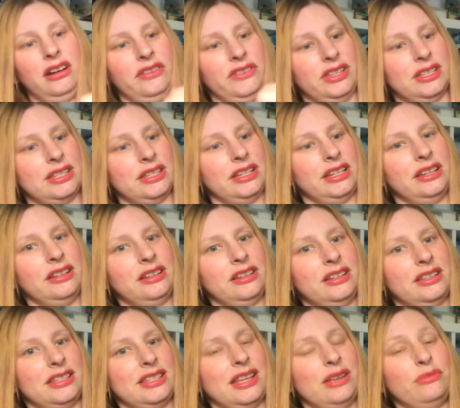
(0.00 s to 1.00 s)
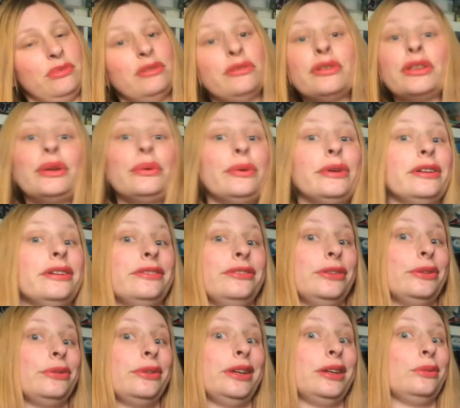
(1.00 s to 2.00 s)
obviously, because that'd be really weird if
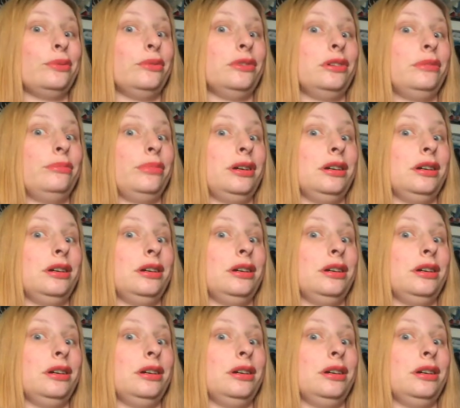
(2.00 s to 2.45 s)
you only have one